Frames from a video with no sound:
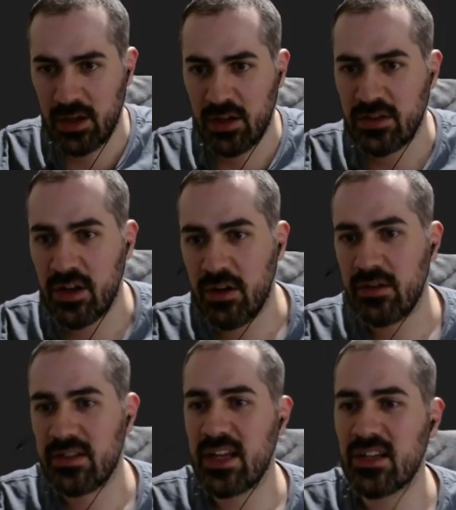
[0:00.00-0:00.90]
So
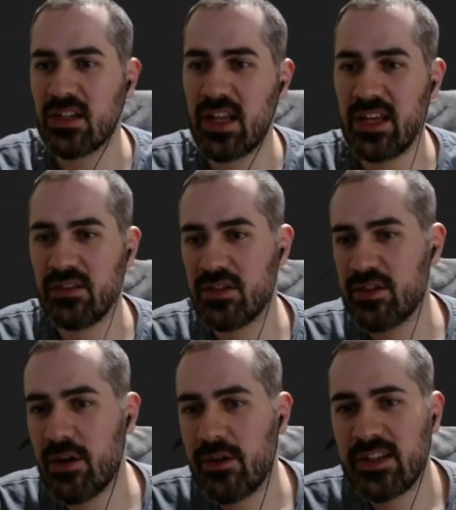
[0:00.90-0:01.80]
essentially,
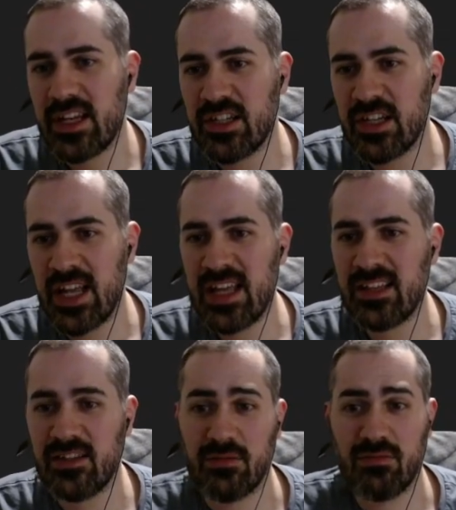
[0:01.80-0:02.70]
start rotation
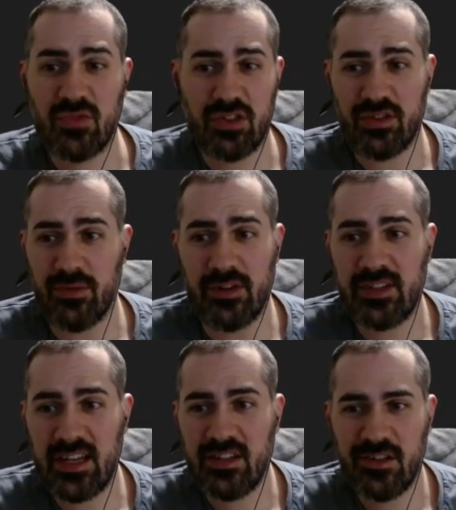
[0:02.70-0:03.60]
is just the
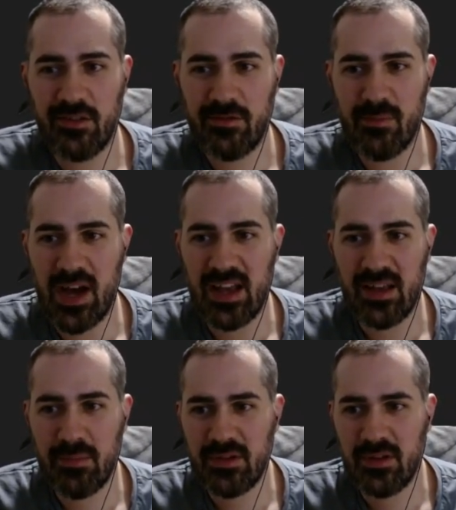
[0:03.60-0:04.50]
rotation of my
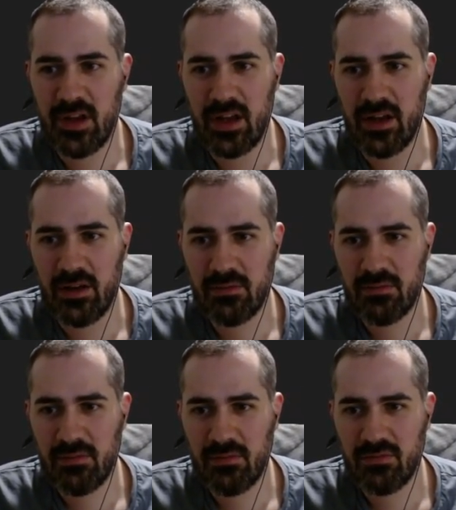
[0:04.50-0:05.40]

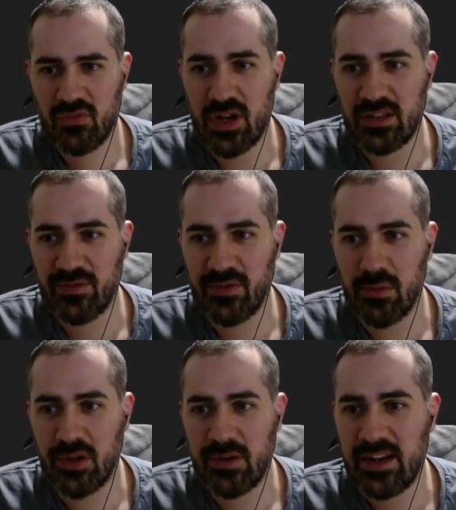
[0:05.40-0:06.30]
transform
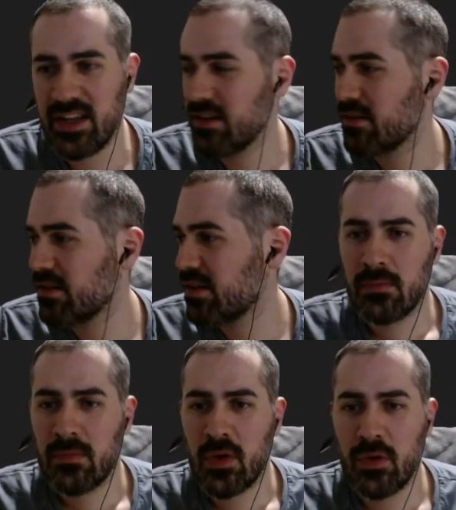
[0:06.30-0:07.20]
already.
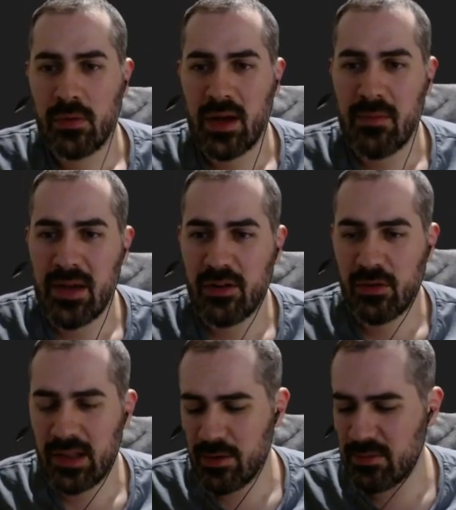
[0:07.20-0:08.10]
Oh, I made a
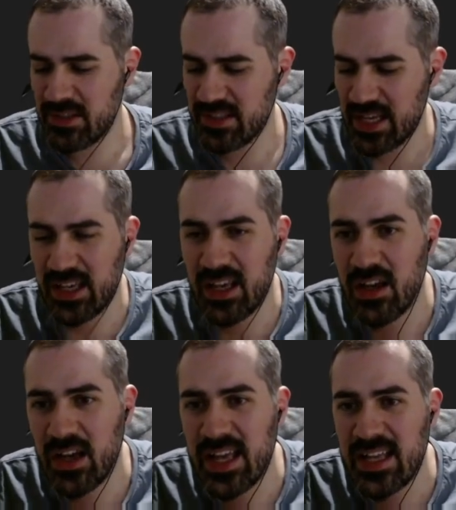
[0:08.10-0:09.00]
little mistake
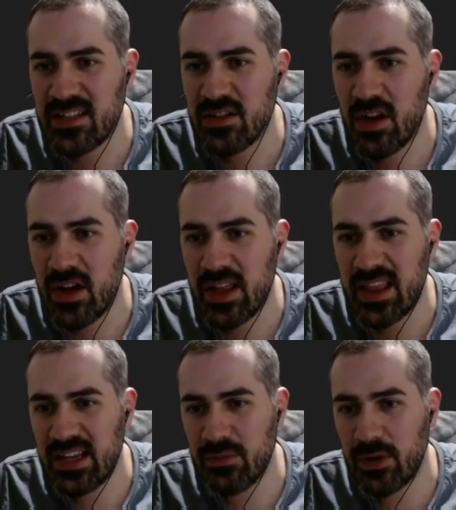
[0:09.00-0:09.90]
here. It's not
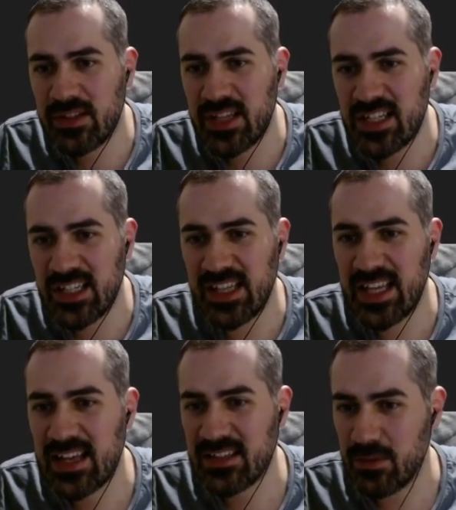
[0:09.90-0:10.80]
the rotation in the
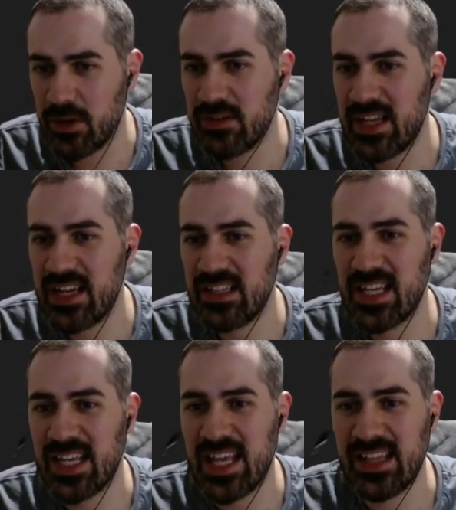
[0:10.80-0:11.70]
X, I'm
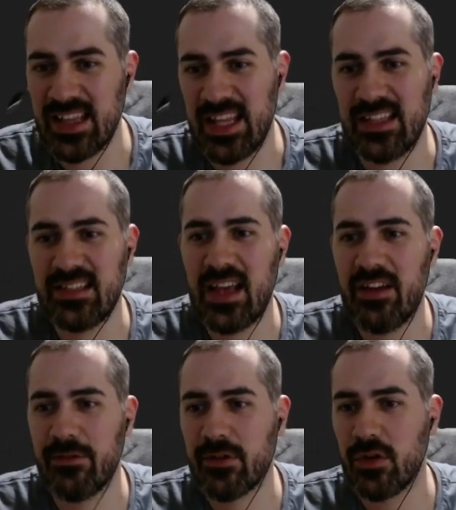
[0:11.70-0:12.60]
rotating in the Z,
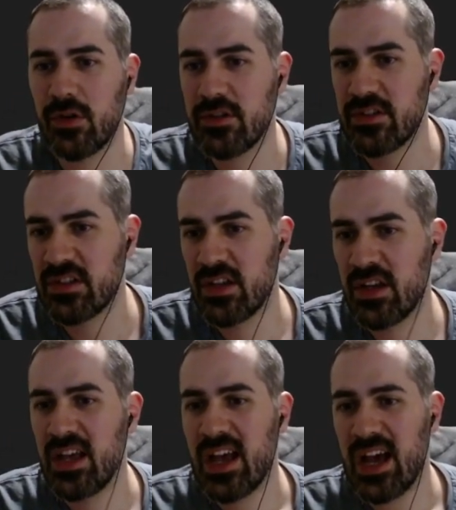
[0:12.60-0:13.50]
of course.
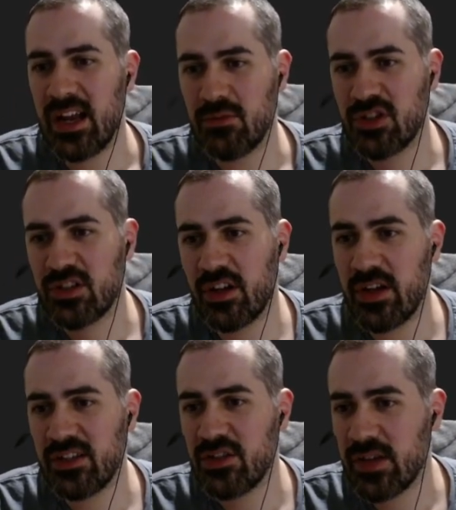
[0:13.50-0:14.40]
And I'm just
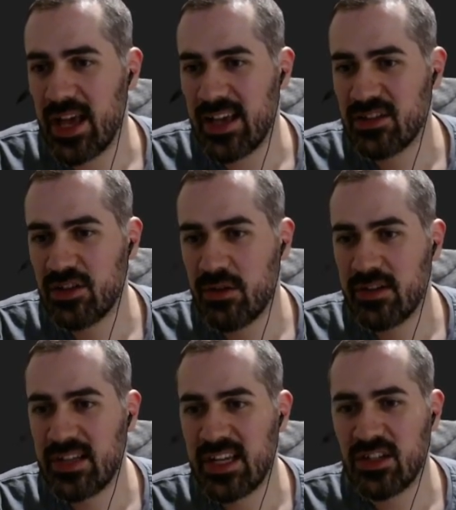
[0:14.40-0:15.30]
going to get a start
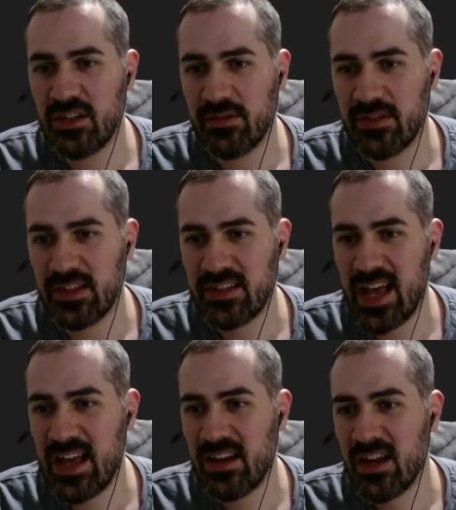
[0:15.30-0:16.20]
rotation of the
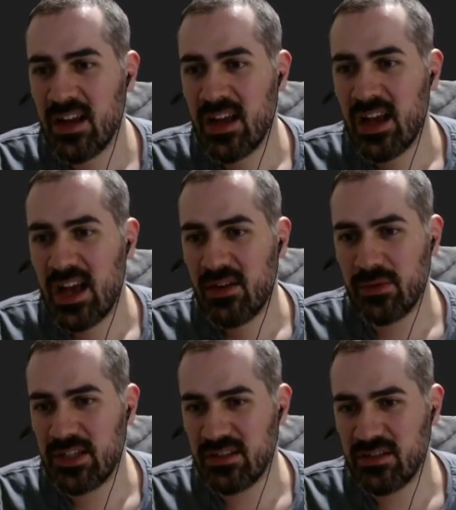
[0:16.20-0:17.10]
Z,
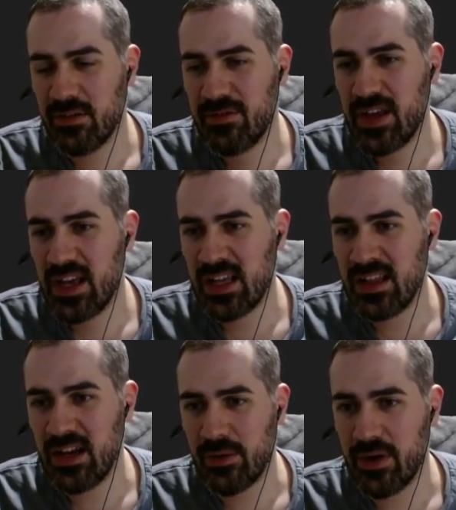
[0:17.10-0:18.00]
which is nothing, and
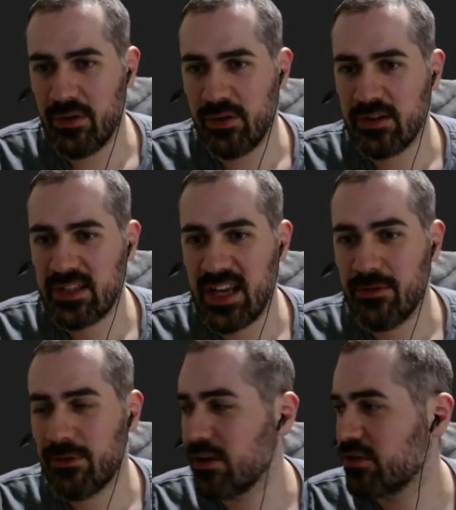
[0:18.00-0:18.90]
then I'm going to rotate it
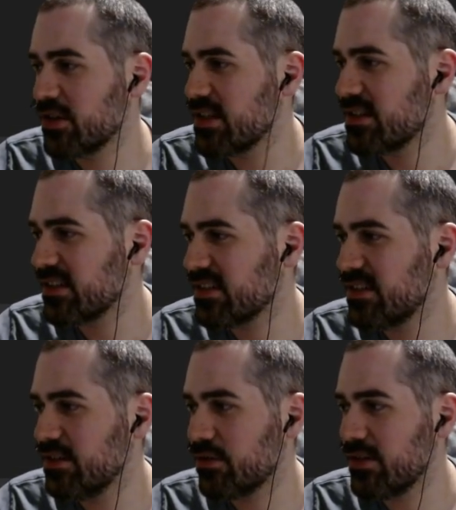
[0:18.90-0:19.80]
360
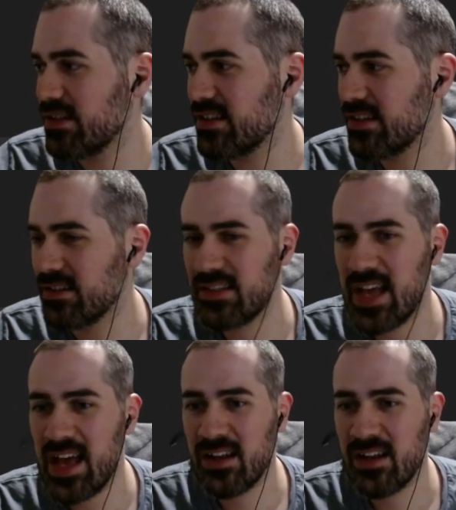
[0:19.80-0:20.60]
degrees in the Z.